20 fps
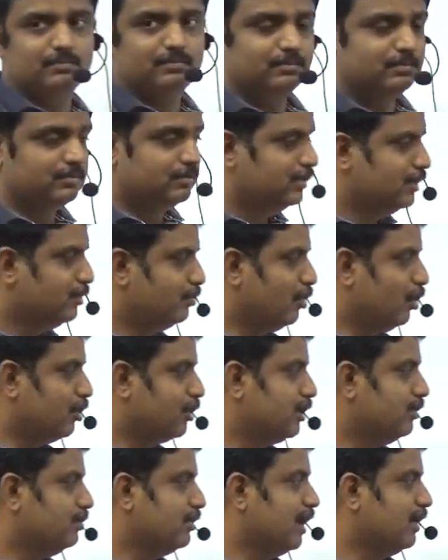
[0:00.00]
the
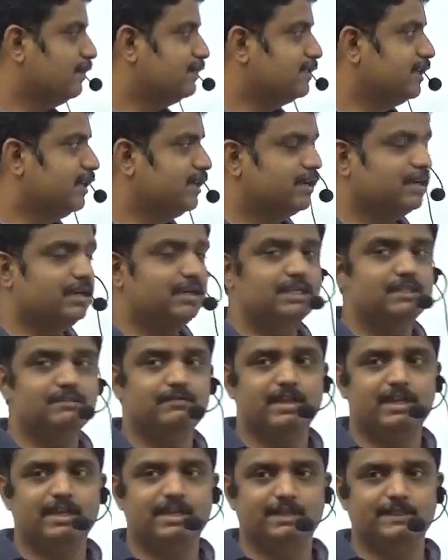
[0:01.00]
bottom half circle is
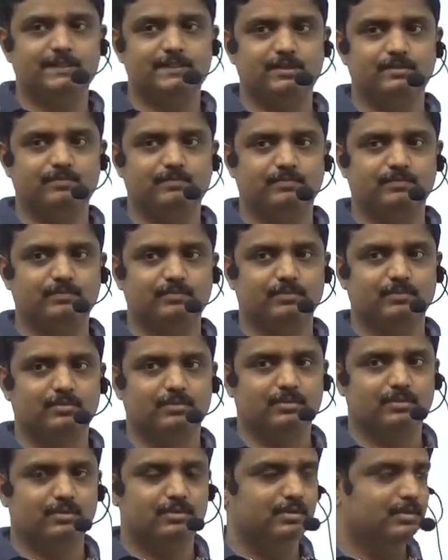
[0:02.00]
very easy.
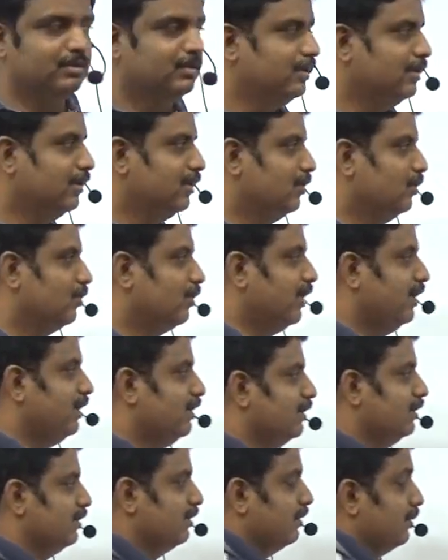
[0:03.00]
Okay,
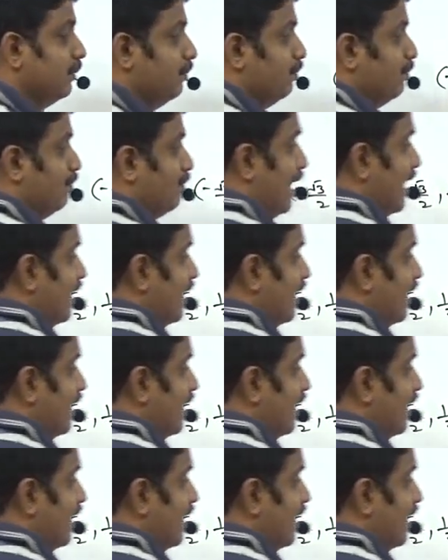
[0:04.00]
pi